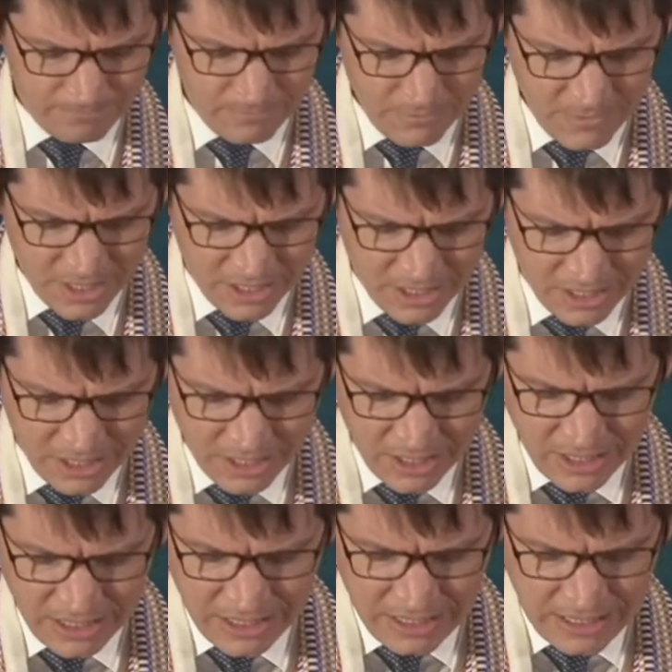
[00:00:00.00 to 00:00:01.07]

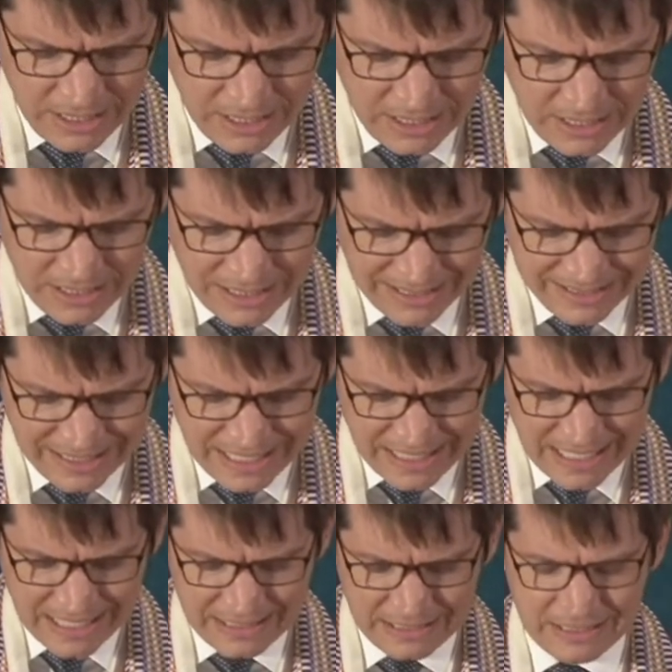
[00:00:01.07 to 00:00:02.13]
And I say
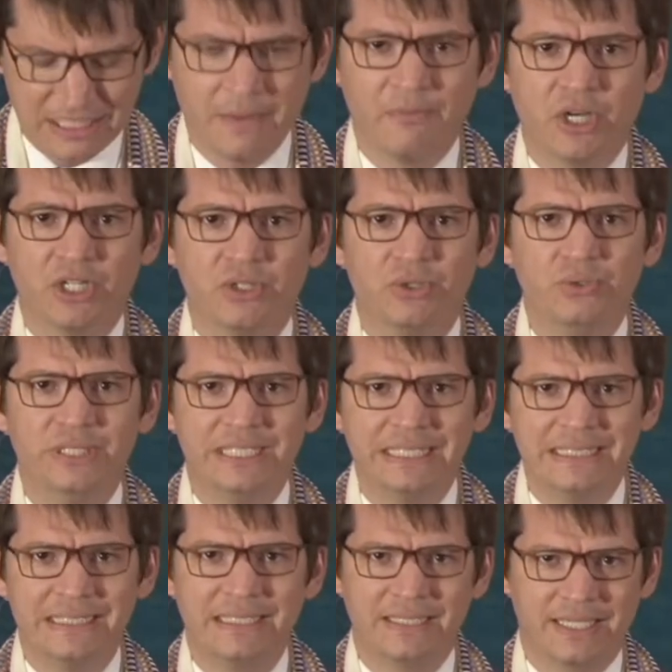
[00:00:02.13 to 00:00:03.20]
that as someone who
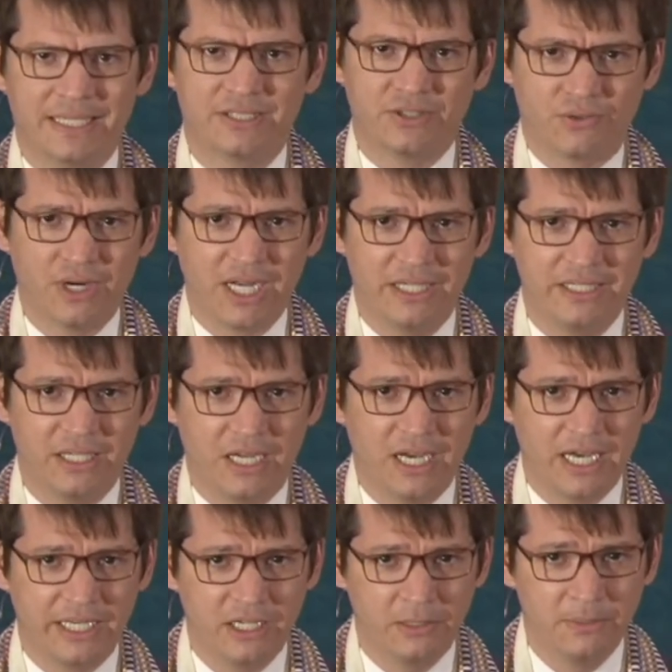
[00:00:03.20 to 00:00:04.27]
did get to ride in a
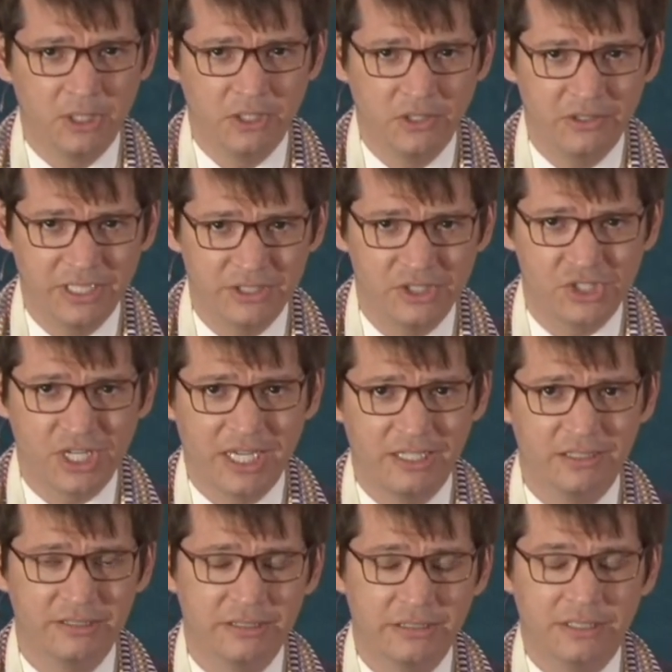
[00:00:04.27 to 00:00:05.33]
hot air balloon as a
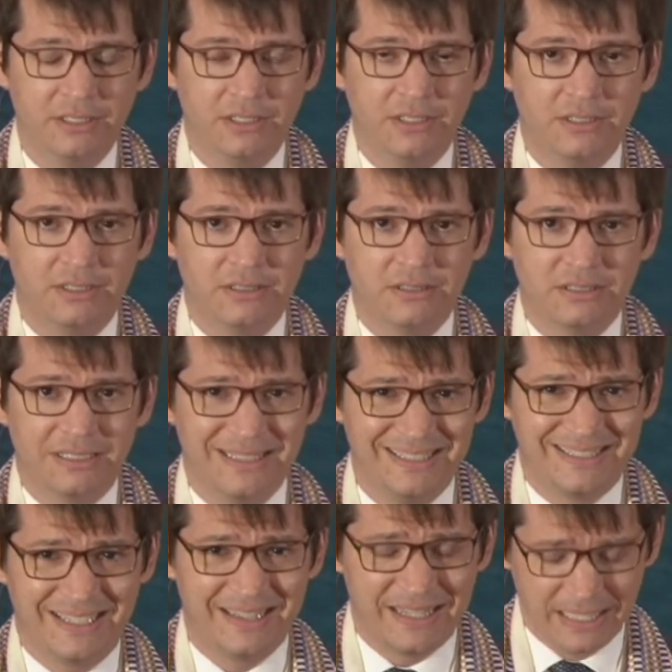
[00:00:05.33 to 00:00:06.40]
child. At
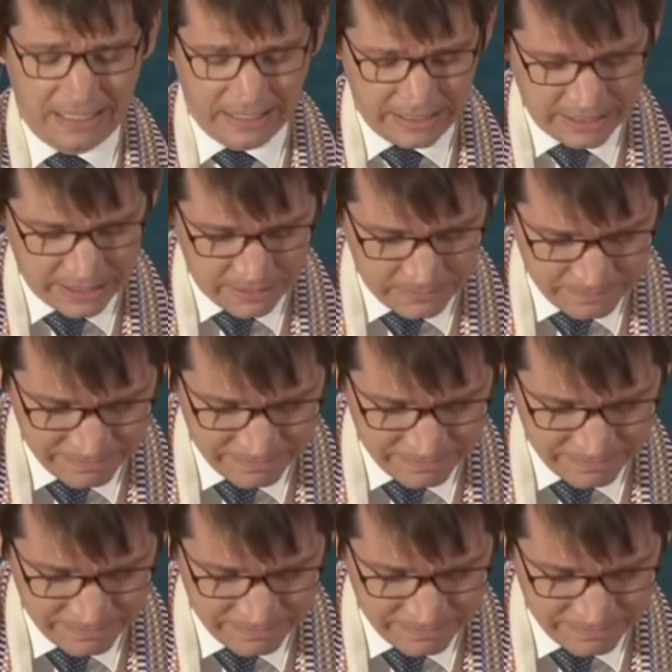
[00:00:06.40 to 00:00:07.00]
least I think I did.